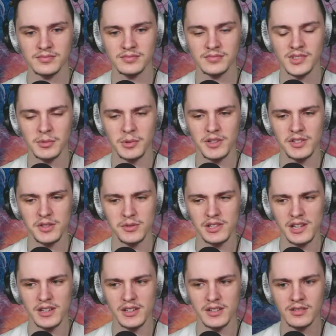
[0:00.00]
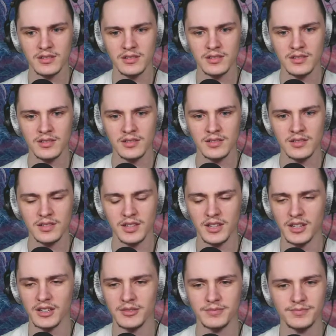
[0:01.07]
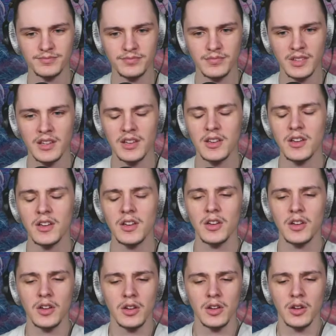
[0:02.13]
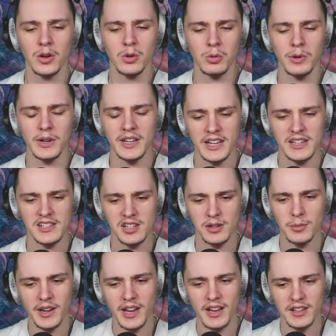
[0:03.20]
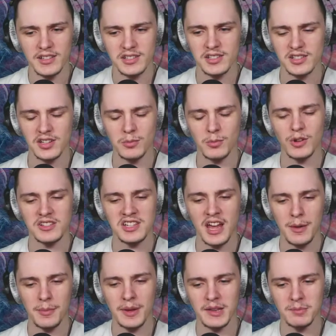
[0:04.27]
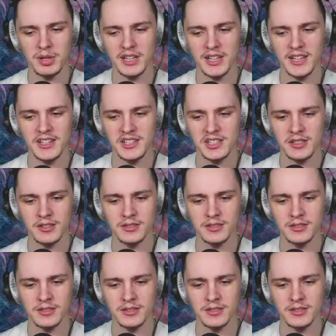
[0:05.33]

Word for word: And where's Uzui? Yeah. We need someone else. Someone tap in, please.